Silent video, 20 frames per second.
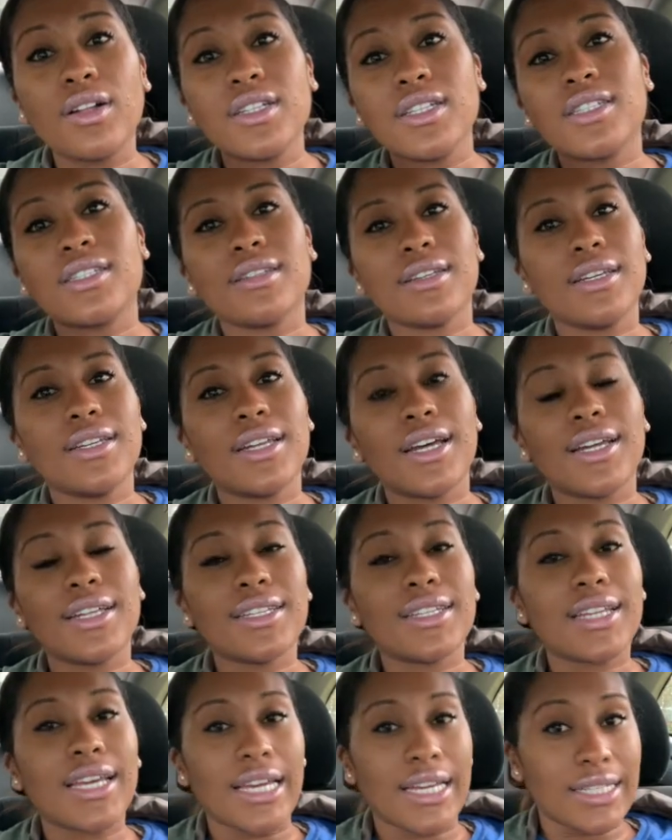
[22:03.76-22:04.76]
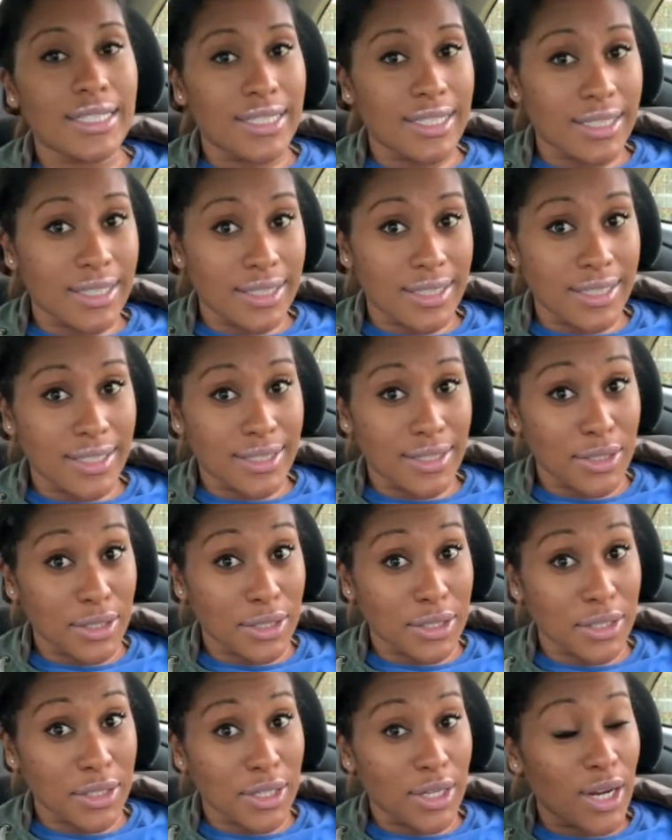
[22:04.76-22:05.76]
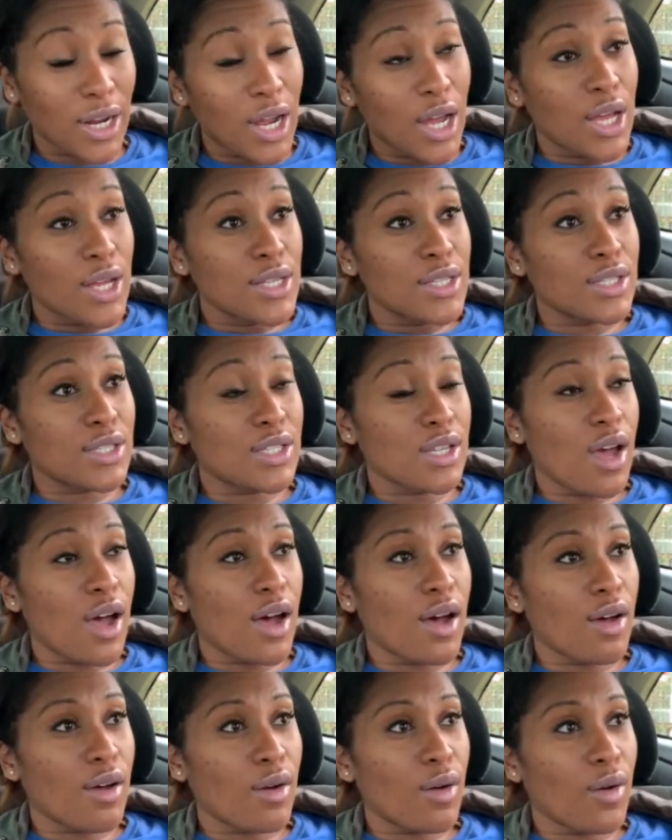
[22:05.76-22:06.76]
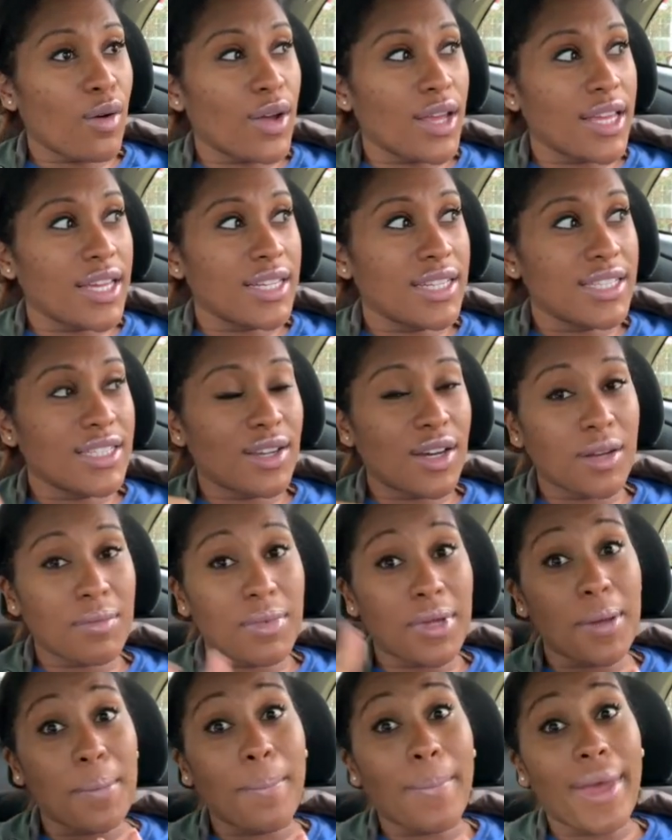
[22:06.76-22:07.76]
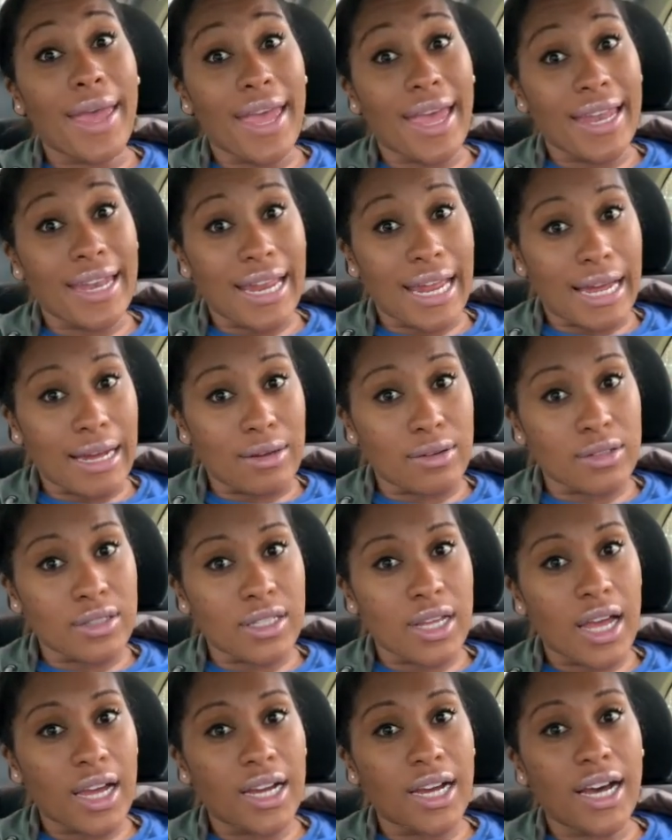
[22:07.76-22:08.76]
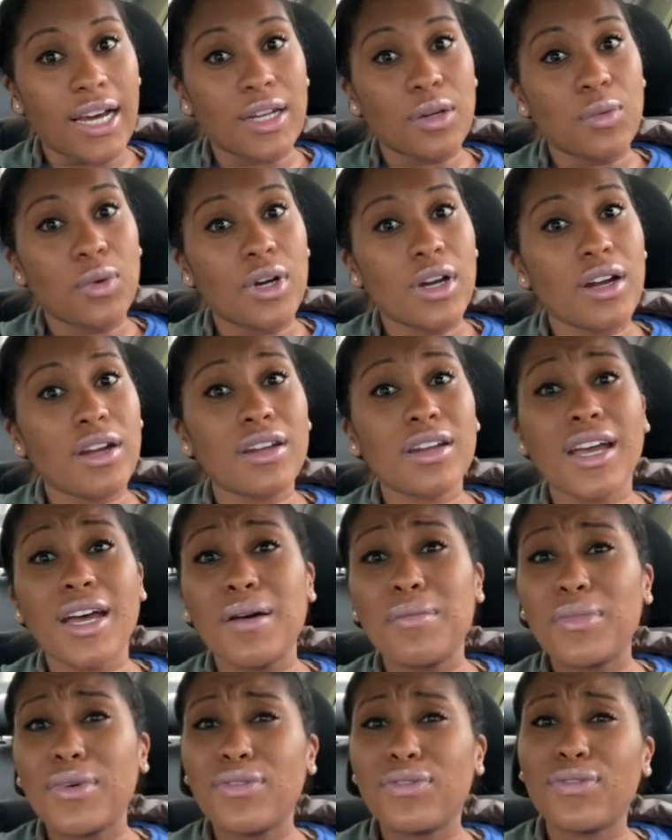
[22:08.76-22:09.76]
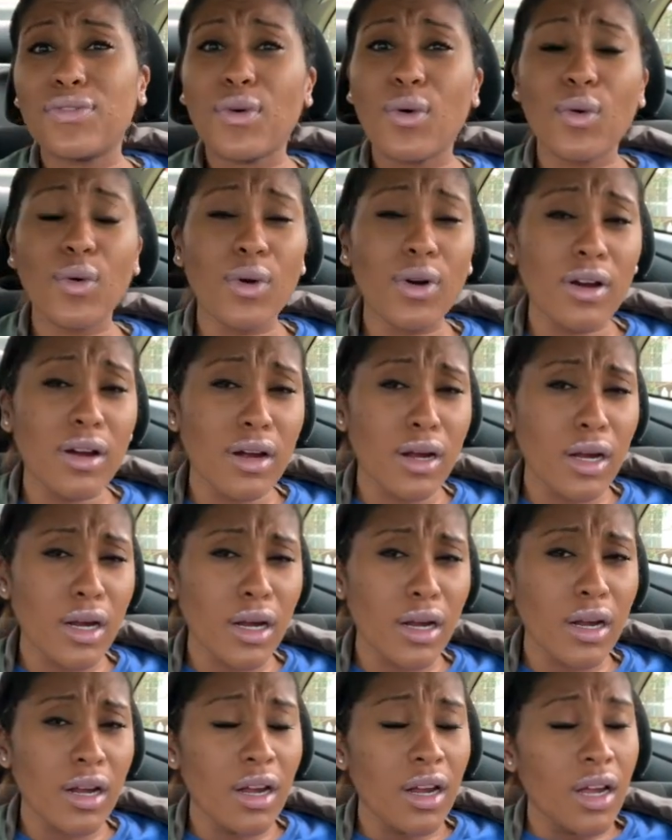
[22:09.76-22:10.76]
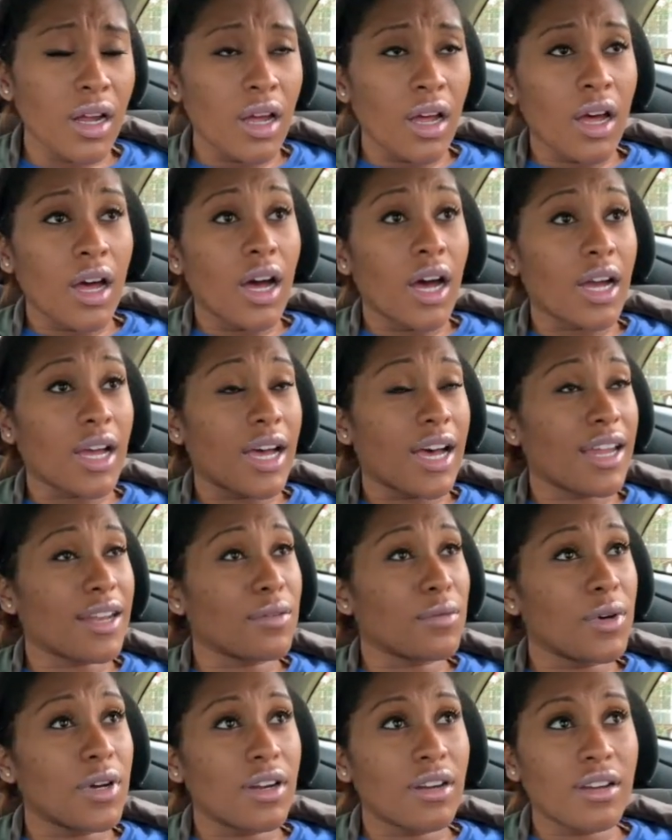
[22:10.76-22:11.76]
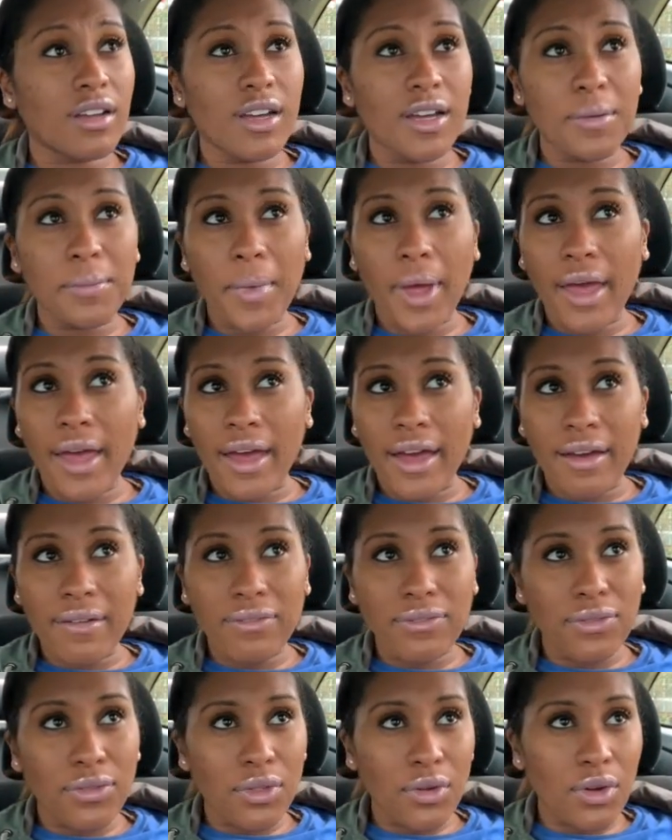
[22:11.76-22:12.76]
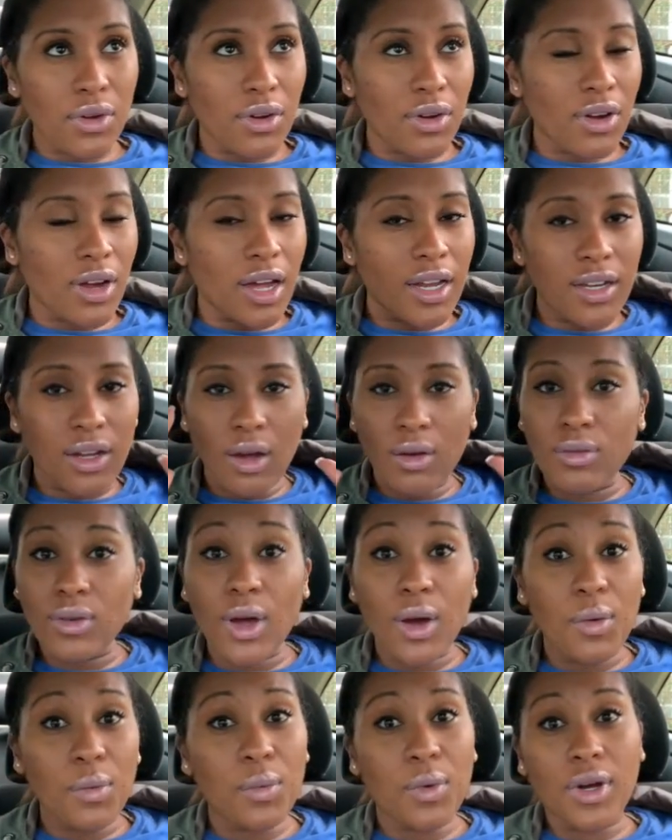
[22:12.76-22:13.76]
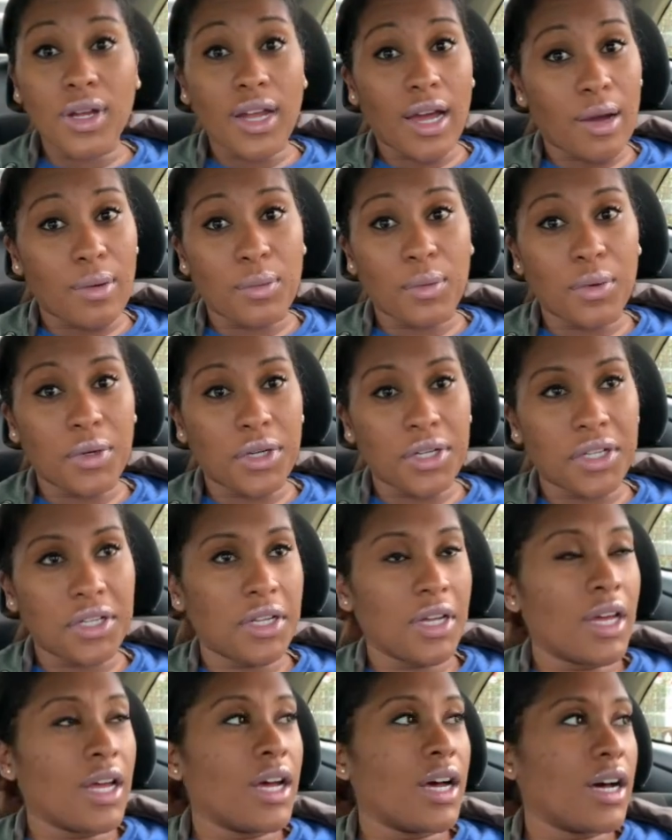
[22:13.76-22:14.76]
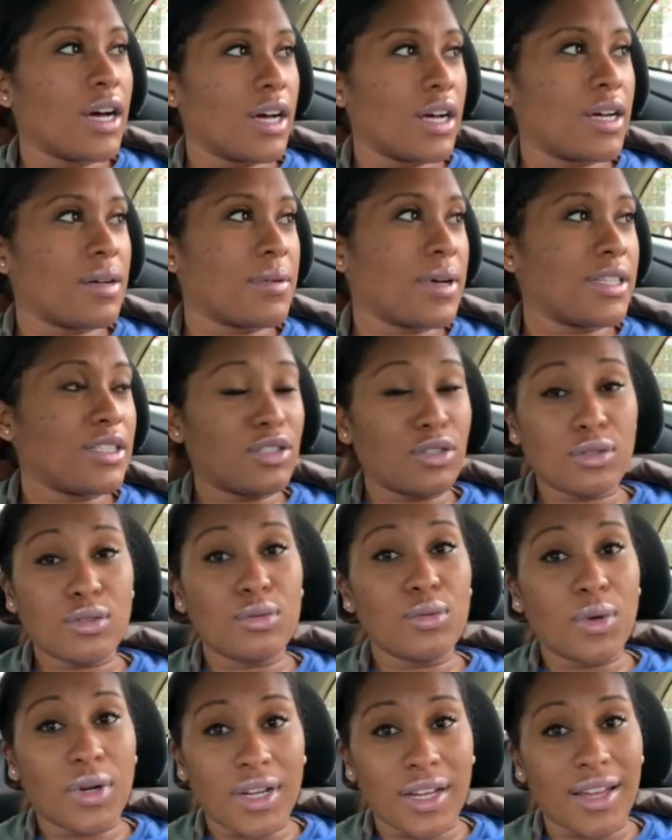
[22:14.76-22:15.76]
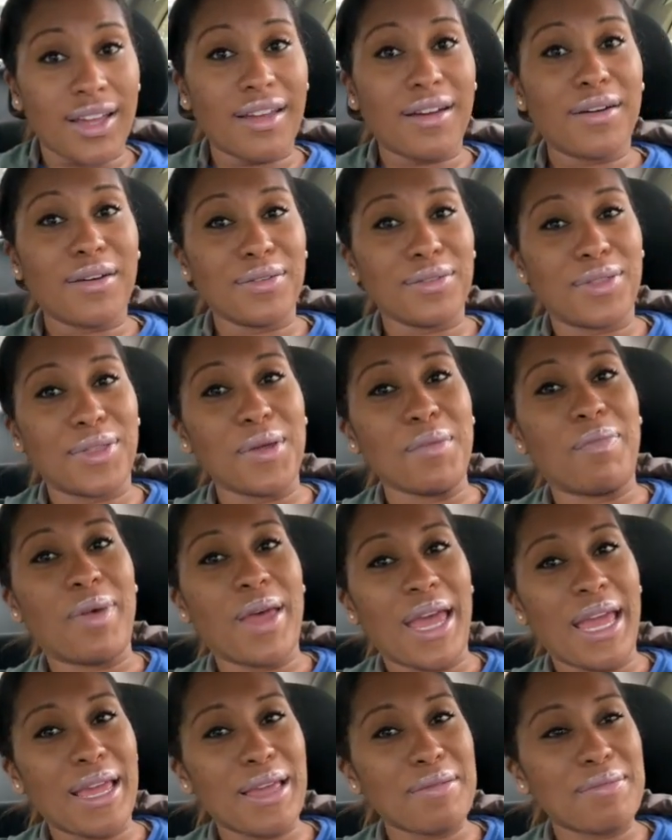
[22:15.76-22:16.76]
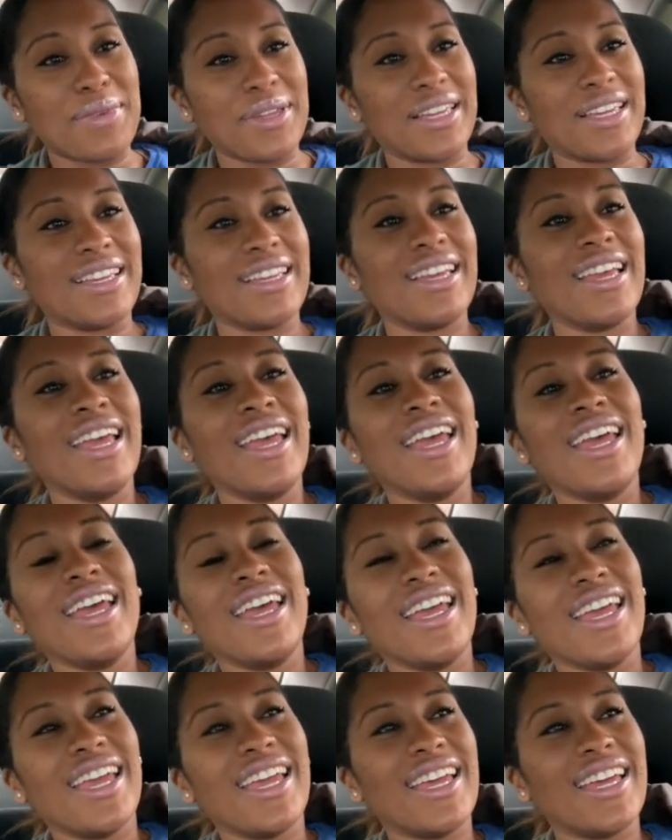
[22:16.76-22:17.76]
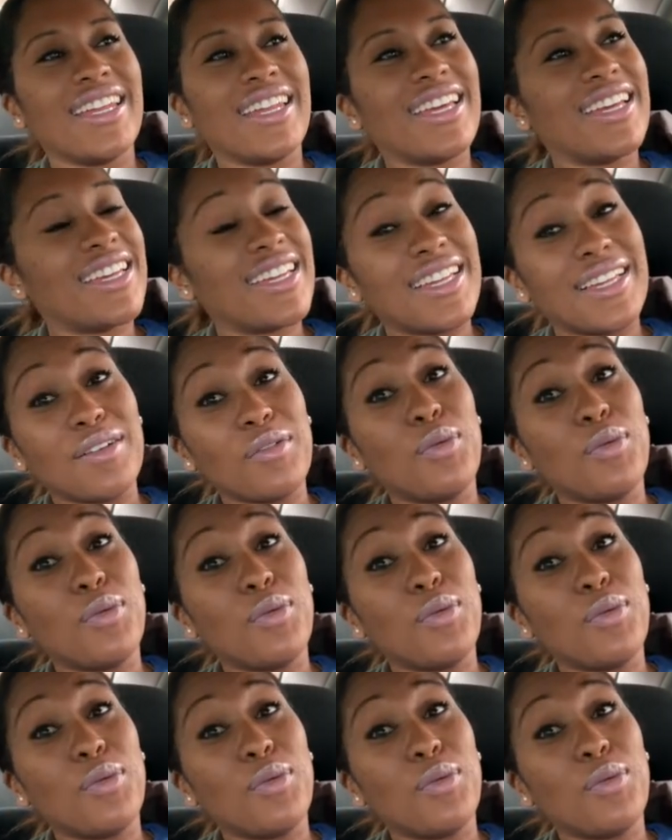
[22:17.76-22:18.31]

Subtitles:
is in Atlanta this year. So it is going to be a madhouse. I kind of want her to come before. I kind of want her to come after. I don't know what I want. I do want a healthy baby and a